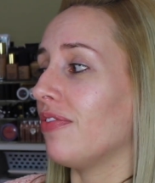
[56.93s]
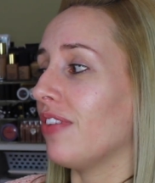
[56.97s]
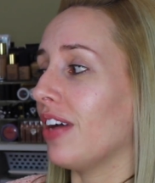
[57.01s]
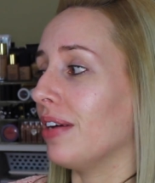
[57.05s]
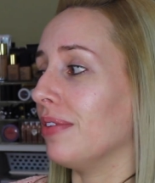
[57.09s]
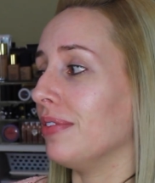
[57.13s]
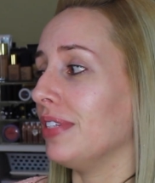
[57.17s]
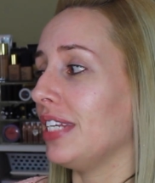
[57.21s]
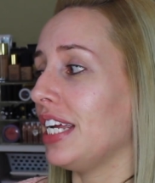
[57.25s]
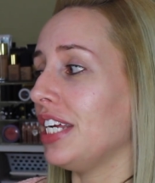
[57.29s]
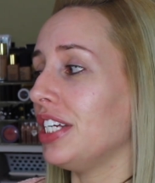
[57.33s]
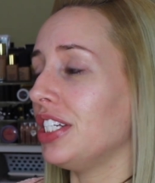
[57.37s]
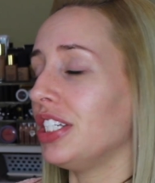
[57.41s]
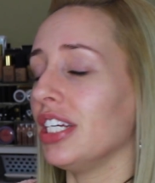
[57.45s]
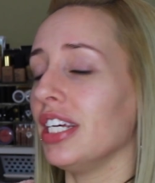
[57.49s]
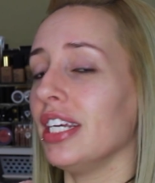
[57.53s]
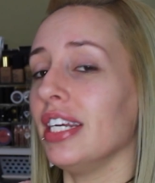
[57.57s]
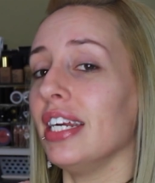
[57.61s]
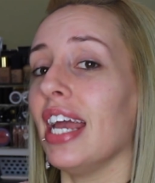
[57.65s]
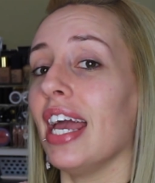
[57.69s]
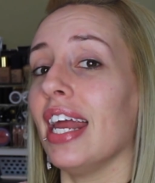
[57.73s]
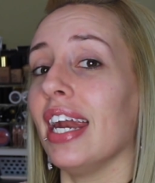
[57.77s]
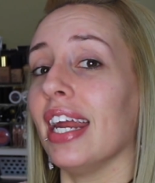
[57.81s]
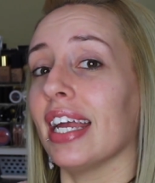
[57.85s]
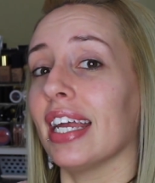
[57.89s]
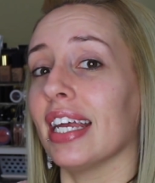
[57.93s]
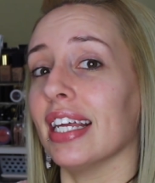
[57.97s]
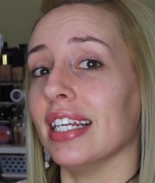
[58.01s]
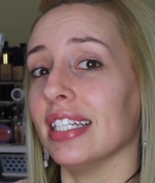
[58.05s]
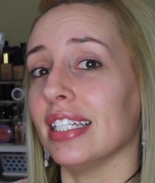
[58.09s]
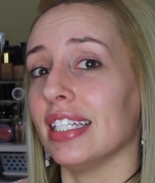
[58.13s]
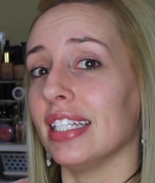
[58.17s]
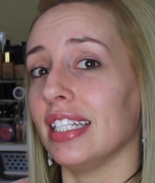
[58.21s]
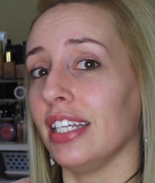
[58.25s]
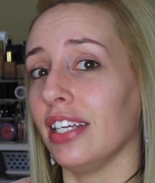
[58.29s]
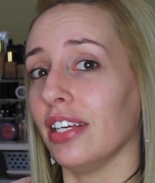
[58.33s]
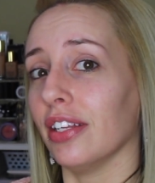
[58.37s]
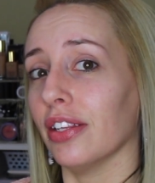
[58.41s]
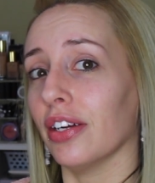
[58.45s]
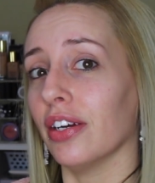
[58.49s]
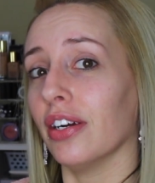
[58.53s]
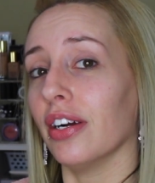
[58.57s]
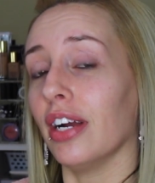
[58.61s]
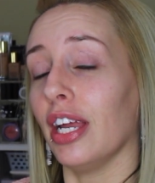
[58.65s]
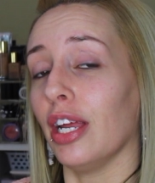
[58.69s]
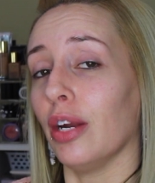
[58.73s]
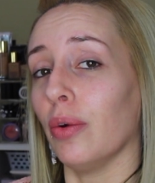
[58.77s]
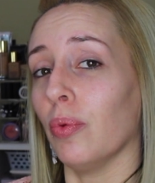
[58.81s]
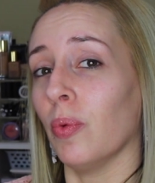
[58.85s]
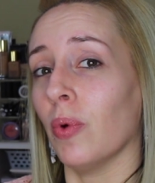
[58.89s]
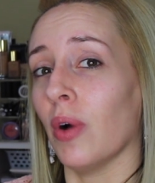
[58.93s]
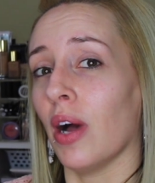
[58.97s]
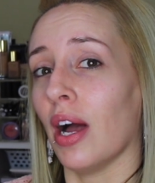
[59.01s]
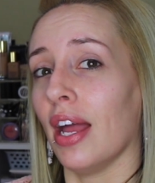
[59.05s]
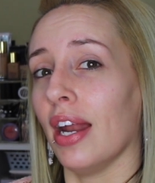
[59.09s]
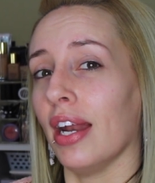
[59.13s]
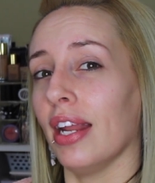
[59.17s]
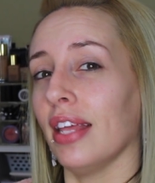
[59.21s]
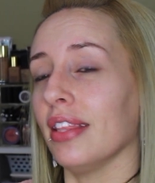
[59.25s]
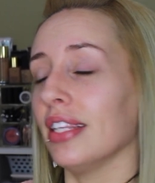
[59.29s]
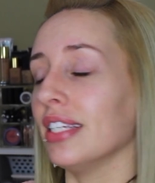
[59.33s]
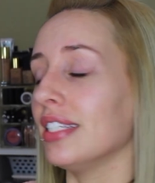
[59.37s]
foundation and a concealer in one.